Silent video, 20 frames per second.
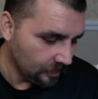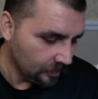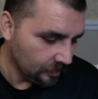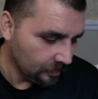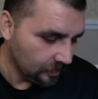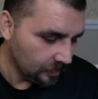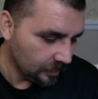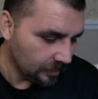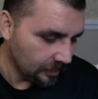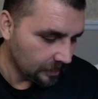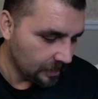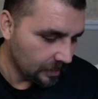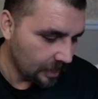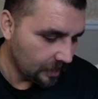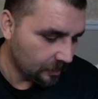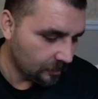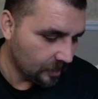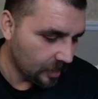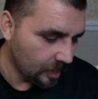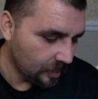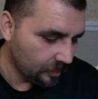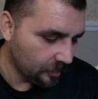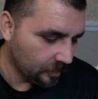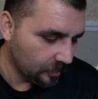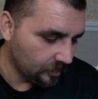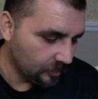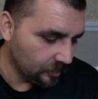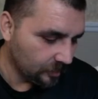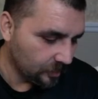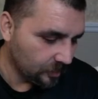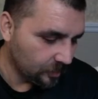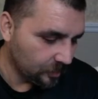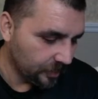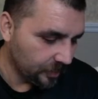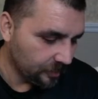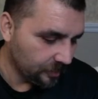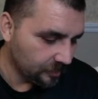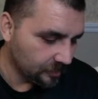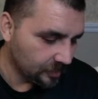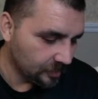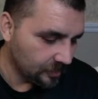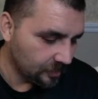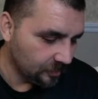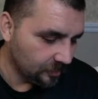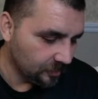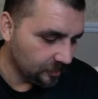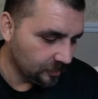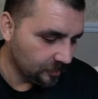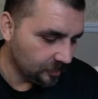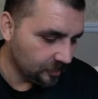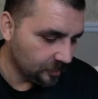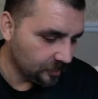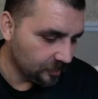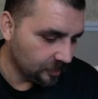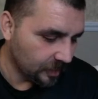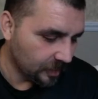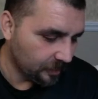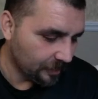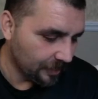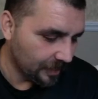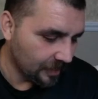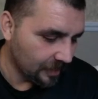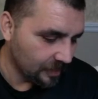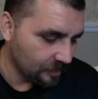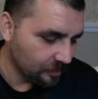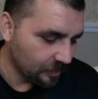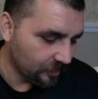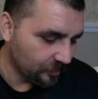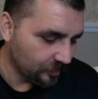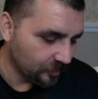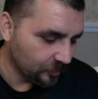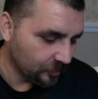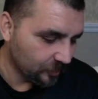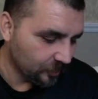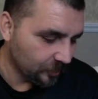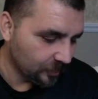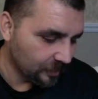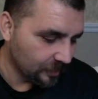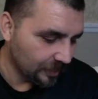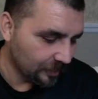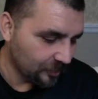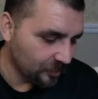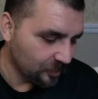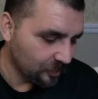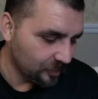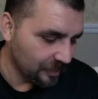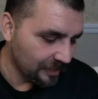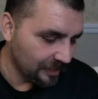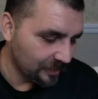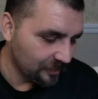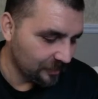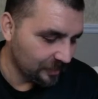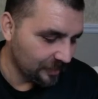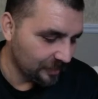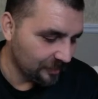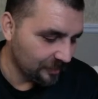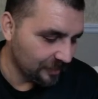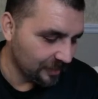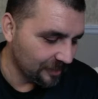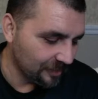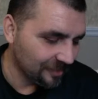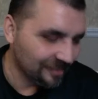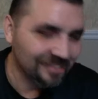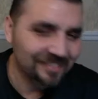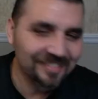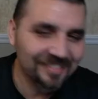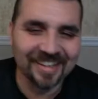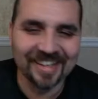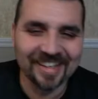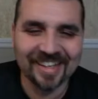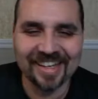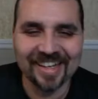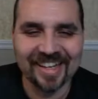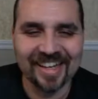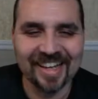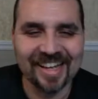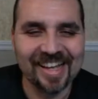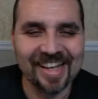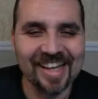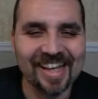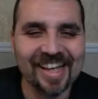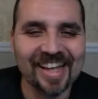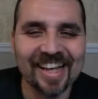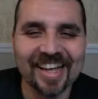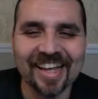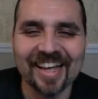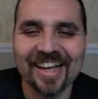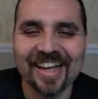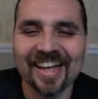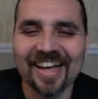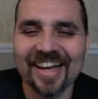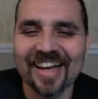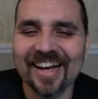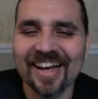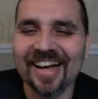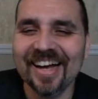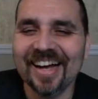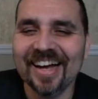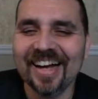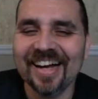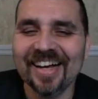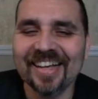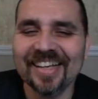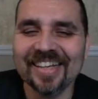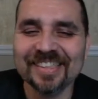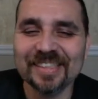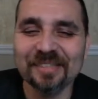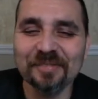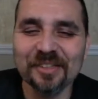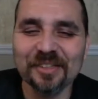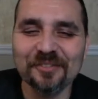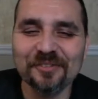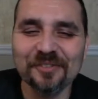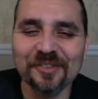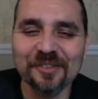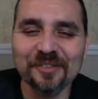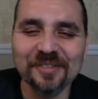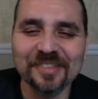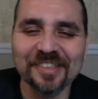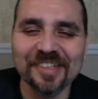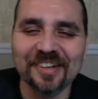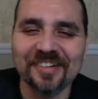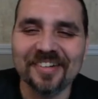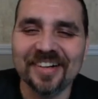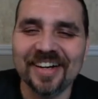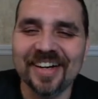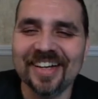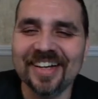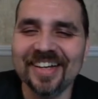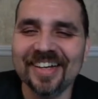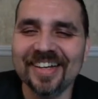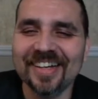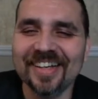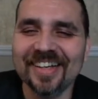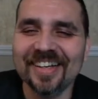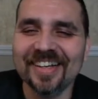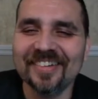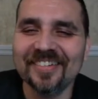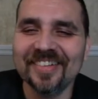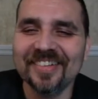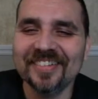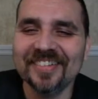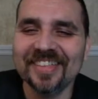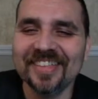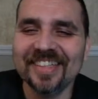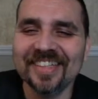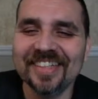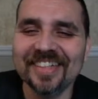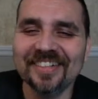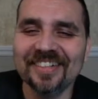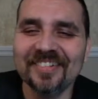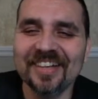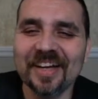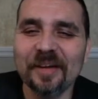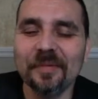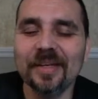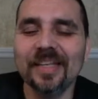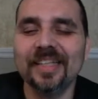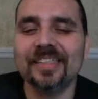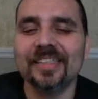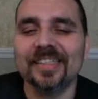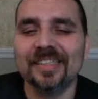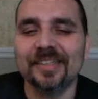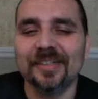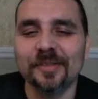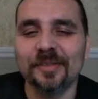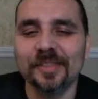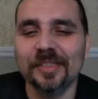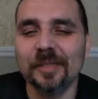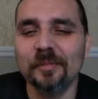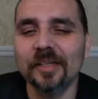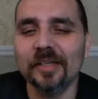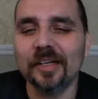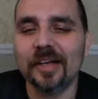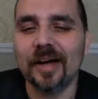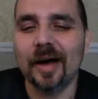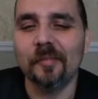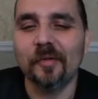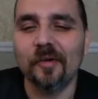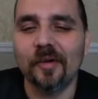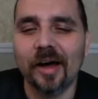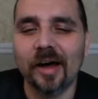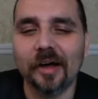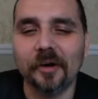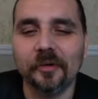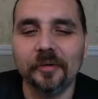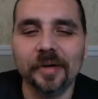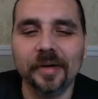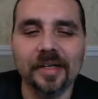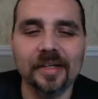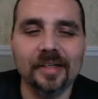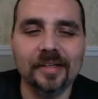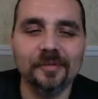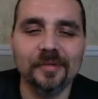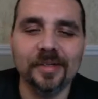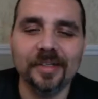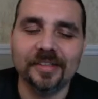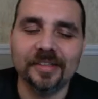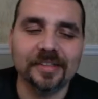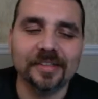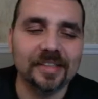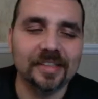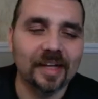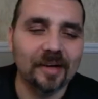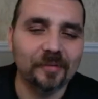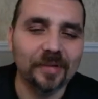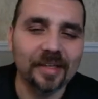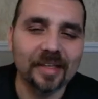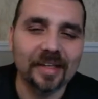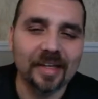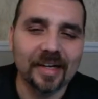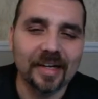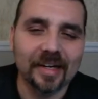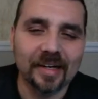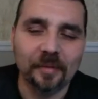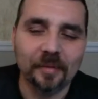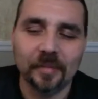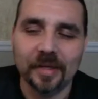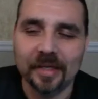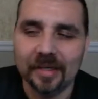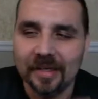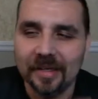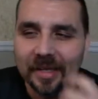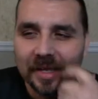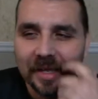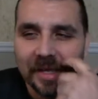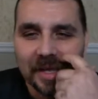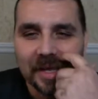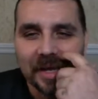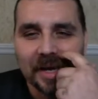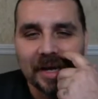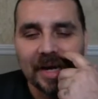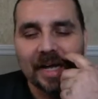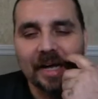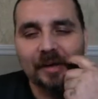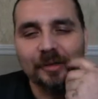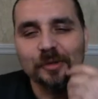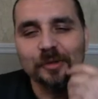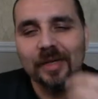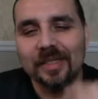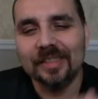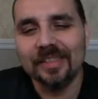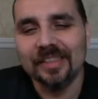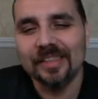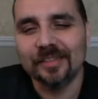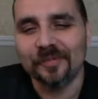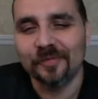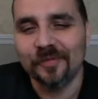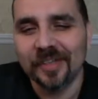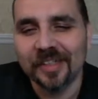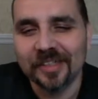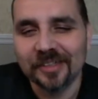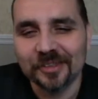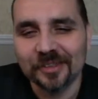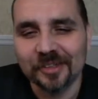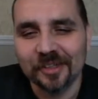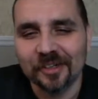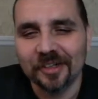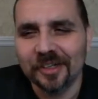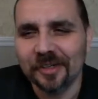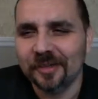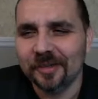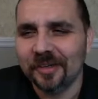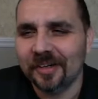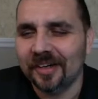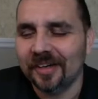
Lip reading: But the top ramen with Doritos is still good, or tamales made from Doritos. I do miss Fifi though. Yeah, some of the food was all right. We did good. I mean, listen, on some of the camaraderie, we understand, we get it. I mean, like I was watching some videos earlier,